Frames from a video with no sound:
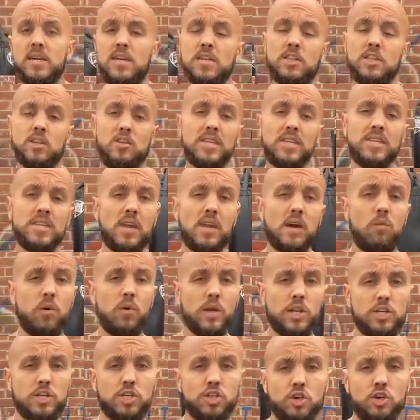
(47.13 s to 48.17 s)
The reason I
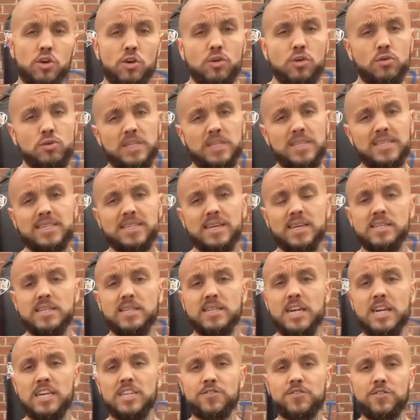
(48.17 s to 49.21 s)
wanna show you this
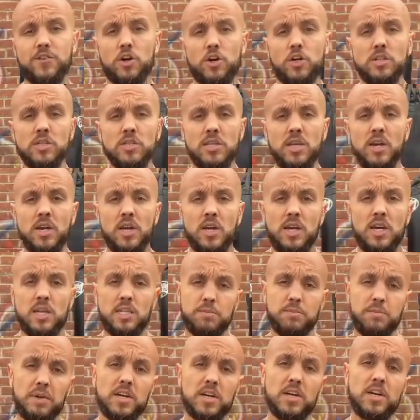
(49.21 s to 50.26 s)
exercise first is
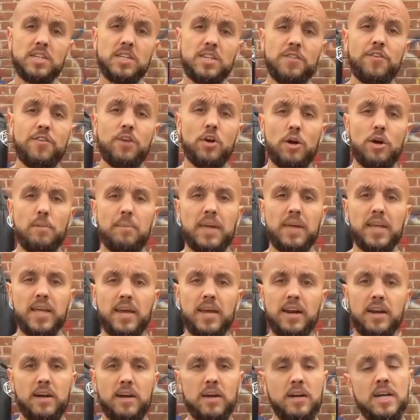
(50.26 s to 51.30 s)
because if you're a
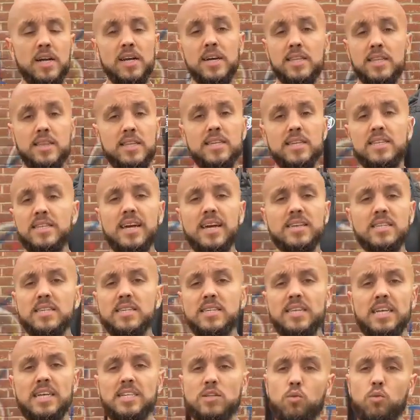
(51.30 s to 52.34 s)
beginner, this
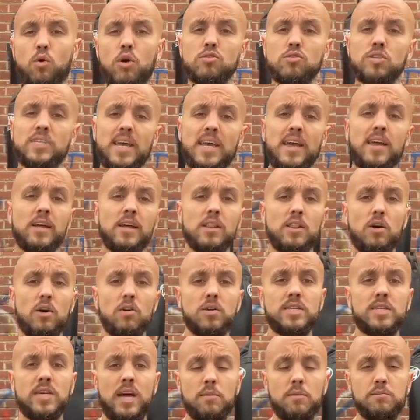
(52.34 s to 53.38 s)
exercise won't take a long
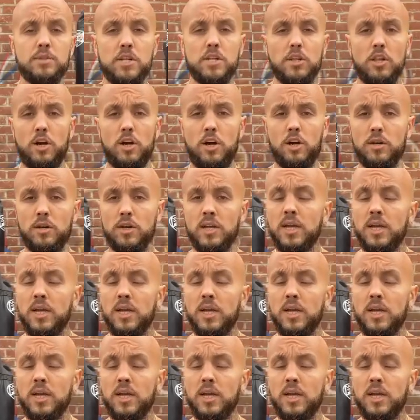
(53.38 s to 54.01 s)
time to learn.